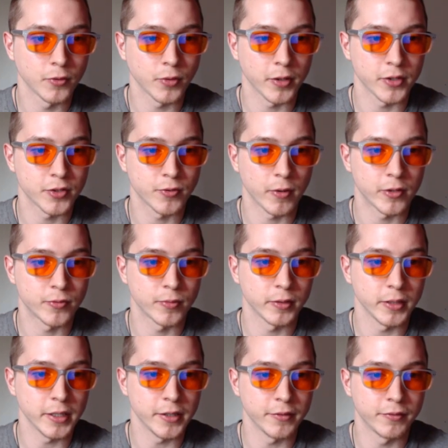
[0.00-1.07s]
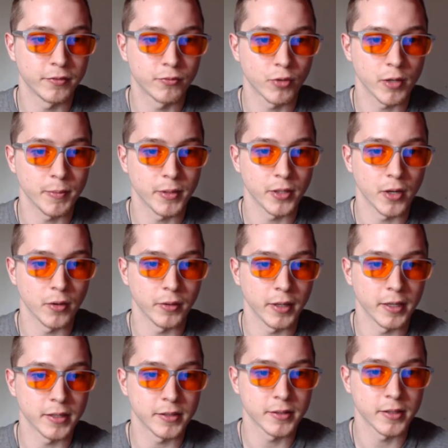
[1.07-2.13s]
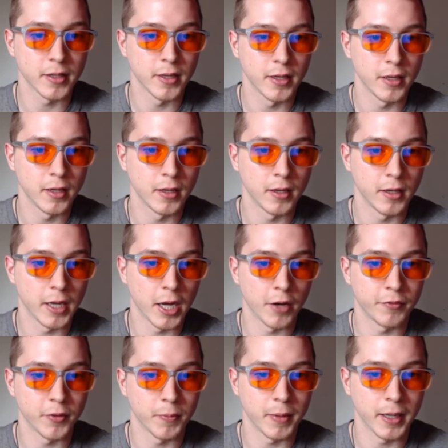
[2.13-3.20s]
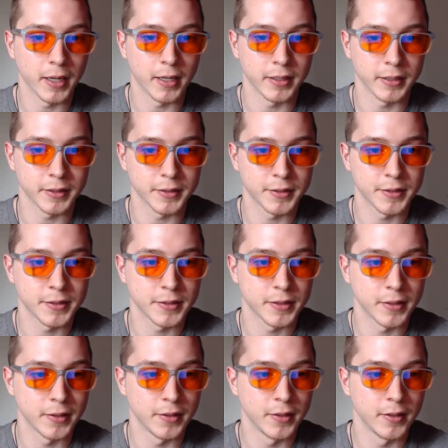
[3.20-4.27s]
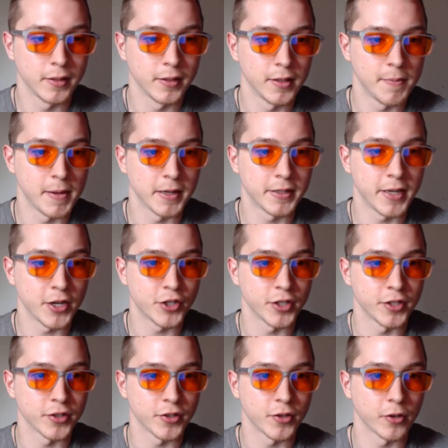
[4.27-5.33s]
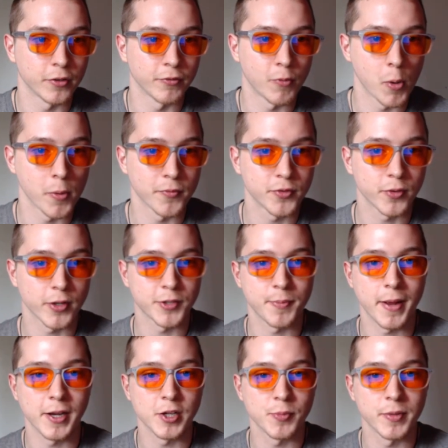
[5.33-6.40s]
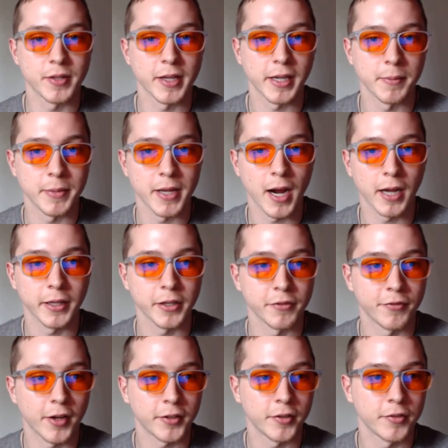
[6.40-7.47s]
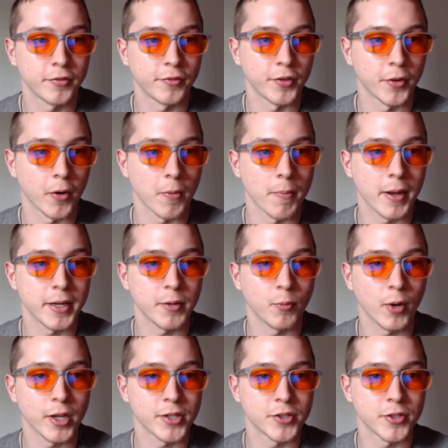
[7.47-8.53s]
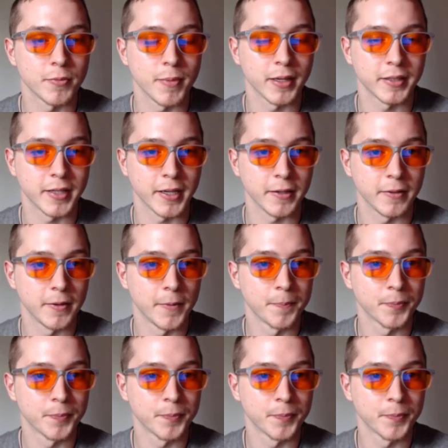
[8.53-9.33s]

try the stress relief treatment known as Alpha Biotics. Meditation is another form of stress management that can be highly effective. There are many ways to meditate.